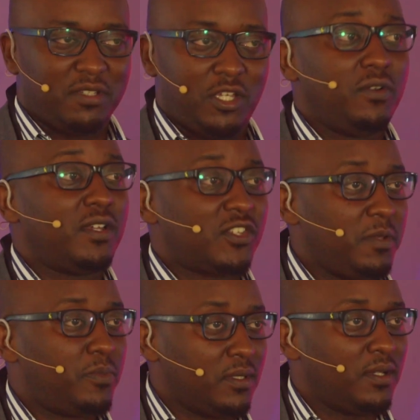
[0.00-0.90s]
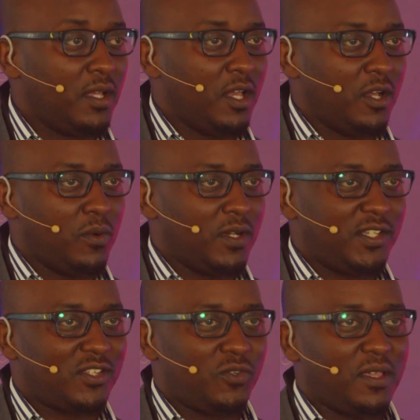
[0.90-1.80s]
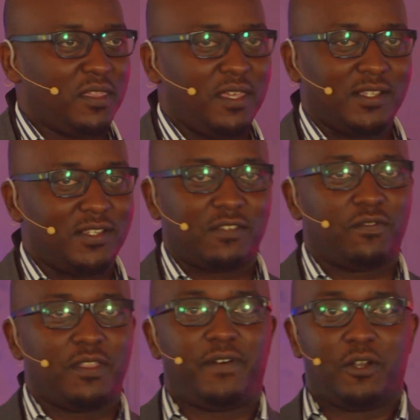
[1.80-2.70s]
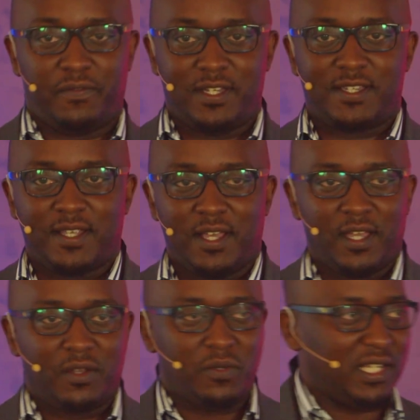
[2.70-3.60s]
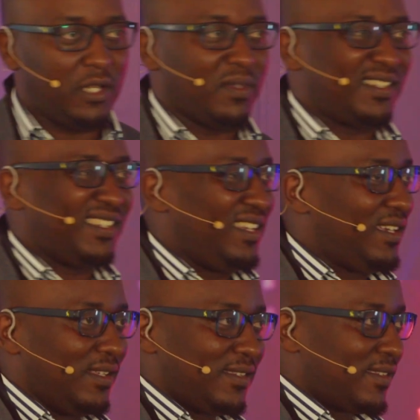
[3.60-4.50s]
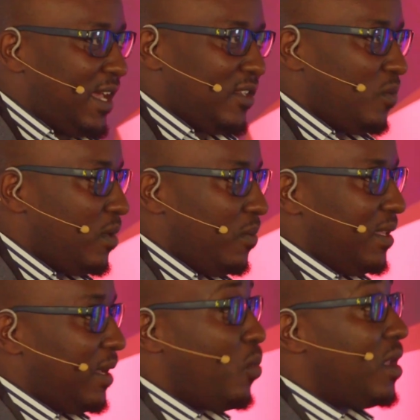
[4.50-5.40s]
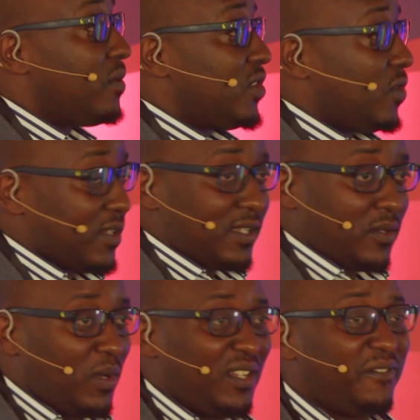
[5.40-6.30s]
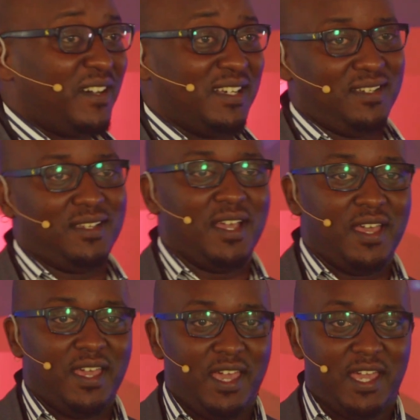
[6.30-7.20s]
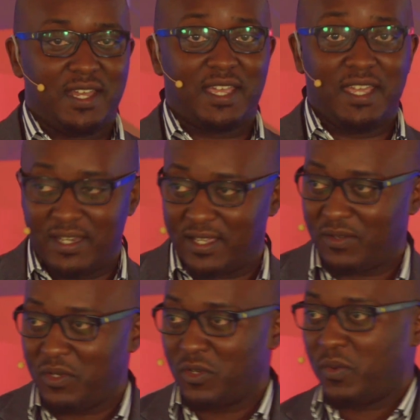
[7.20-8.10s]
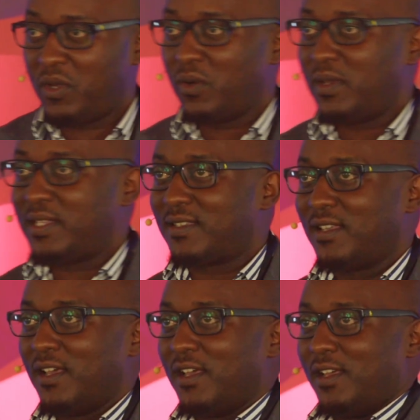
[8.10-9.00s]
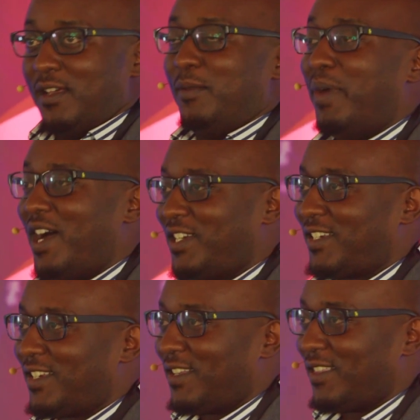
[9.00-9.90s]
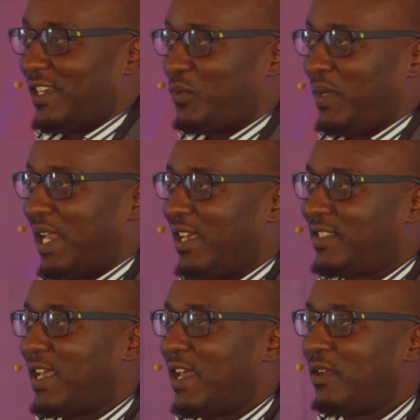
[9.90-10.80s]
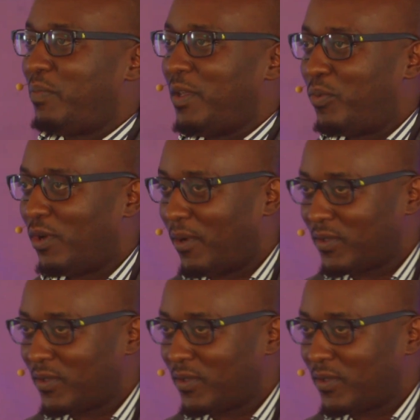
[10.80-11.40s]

curious people who are just doing things just for the fun of it. You're dealing with syndicates, guys who are well-resourced, well-funded. And again, we always bashed that we like scaring people about